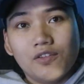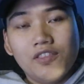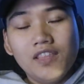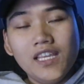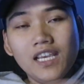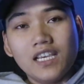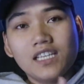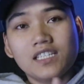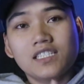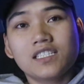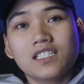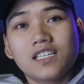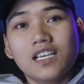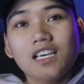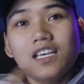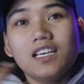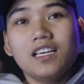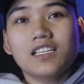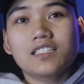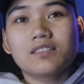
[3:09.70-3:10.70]
this
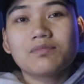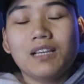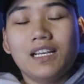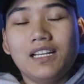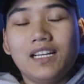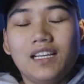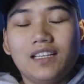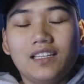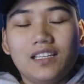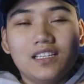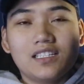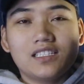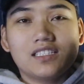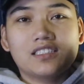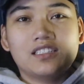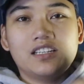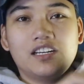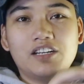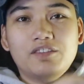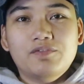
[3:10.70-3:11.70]
is my
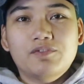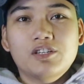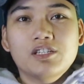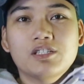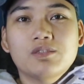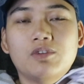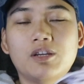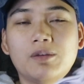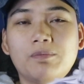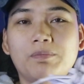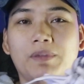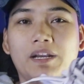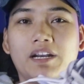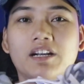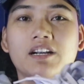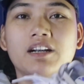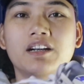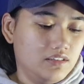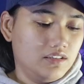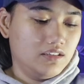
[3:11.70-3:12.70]
latest Air Force One
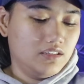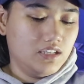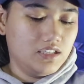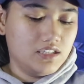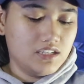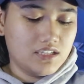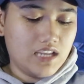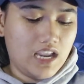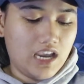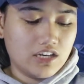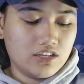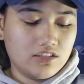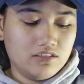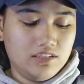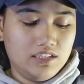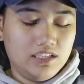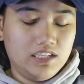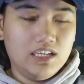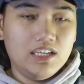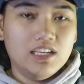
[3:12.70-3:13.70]
pair. This is
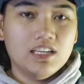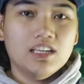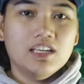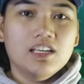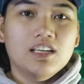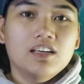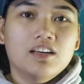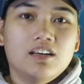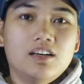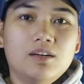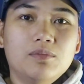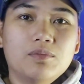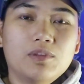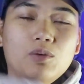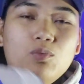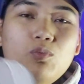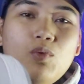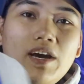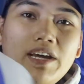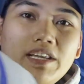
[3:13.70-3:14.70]
actually the
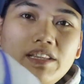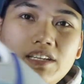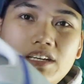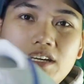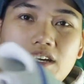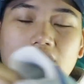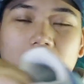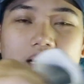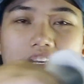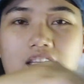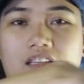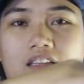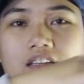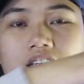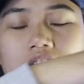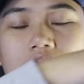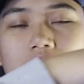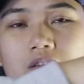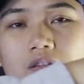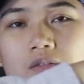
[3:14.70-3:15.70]
white and
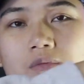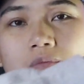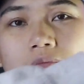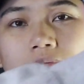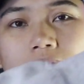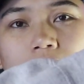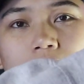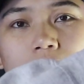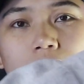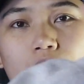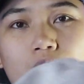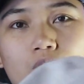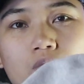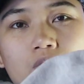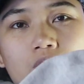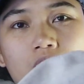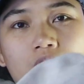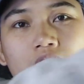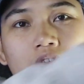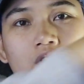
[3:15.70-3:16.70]
the blue
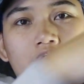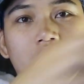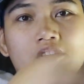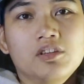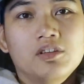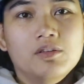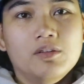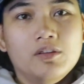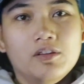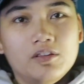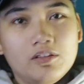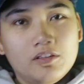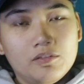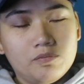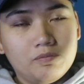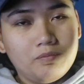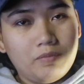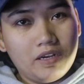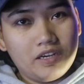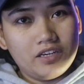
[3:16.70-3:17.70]

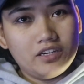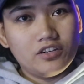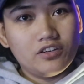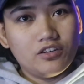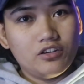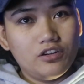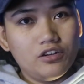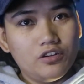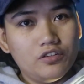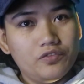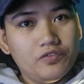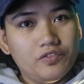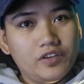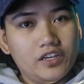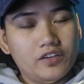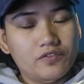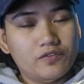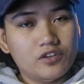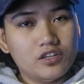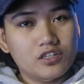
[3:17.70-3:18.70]
pair of
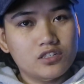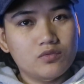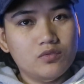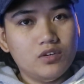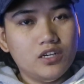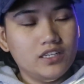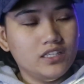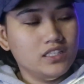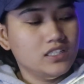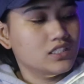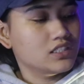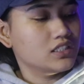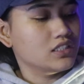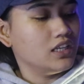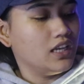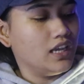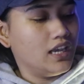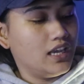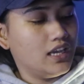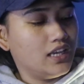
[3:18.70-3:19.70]
Air Force Ones,
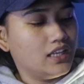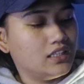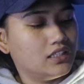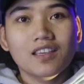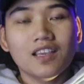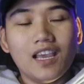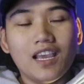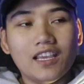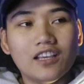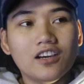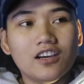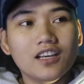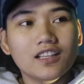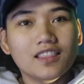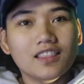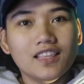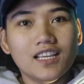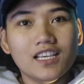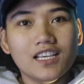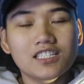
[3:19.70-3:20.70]
and I got
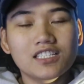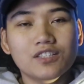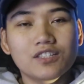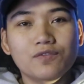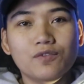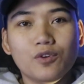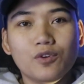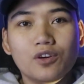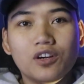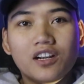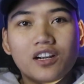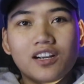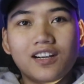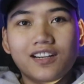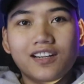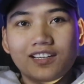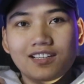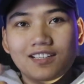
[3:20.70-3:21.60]
this for,